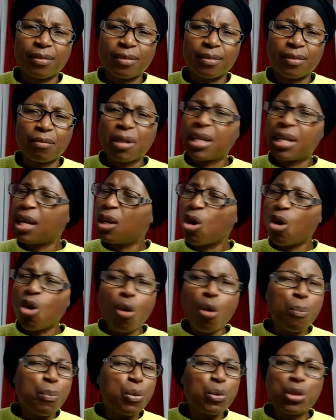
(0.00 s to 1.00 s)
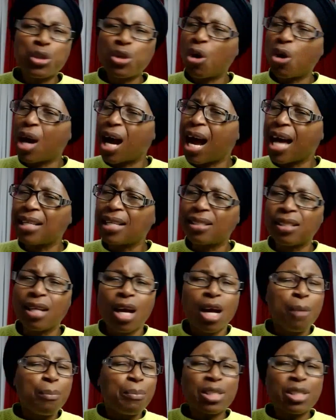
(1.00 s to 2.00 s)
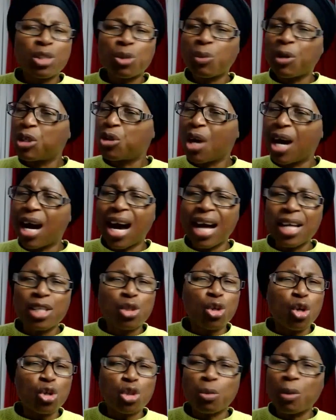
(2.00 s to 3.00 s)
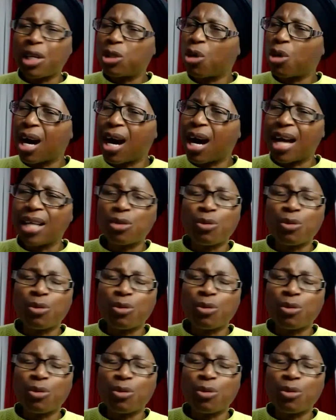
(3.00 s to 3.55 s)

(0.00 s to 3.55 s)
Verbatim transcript: May the Lord open your eyes, my spiritual eyes, your spiritual eyes,